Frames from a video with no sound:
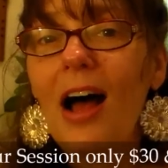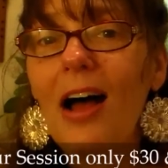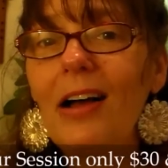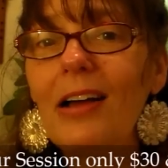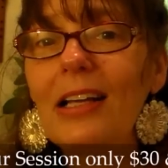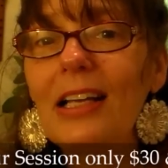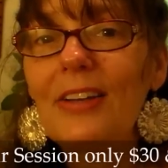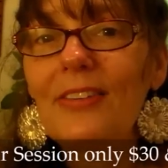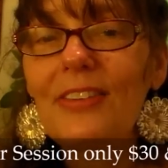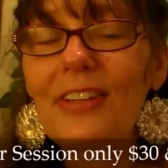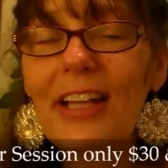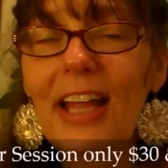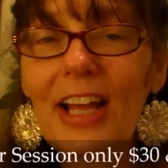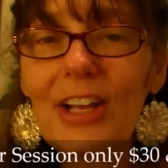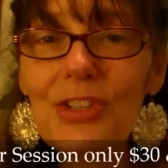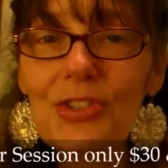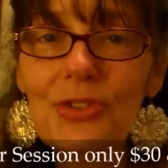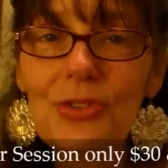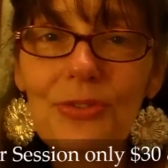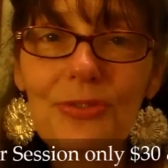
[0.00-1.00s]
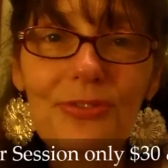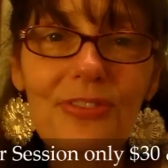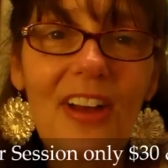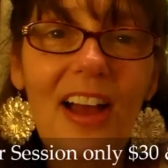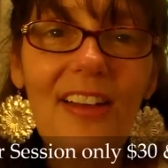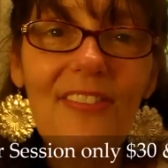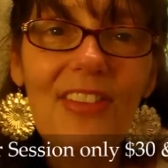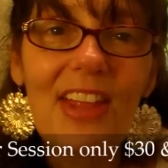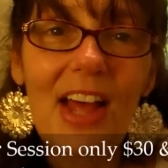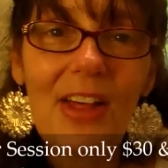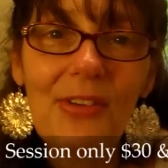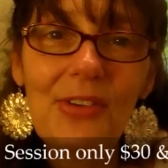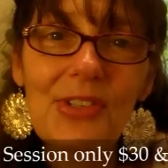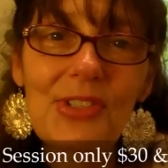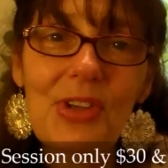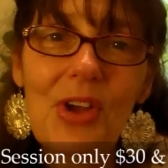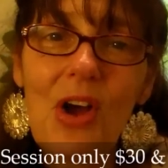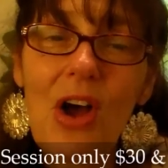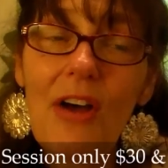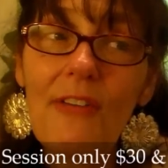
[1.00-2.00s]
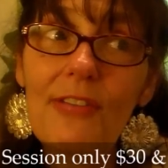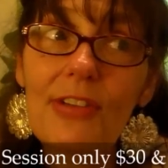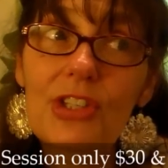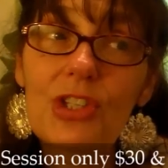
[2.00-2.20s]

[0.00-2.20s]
I'll give an extra $5 off.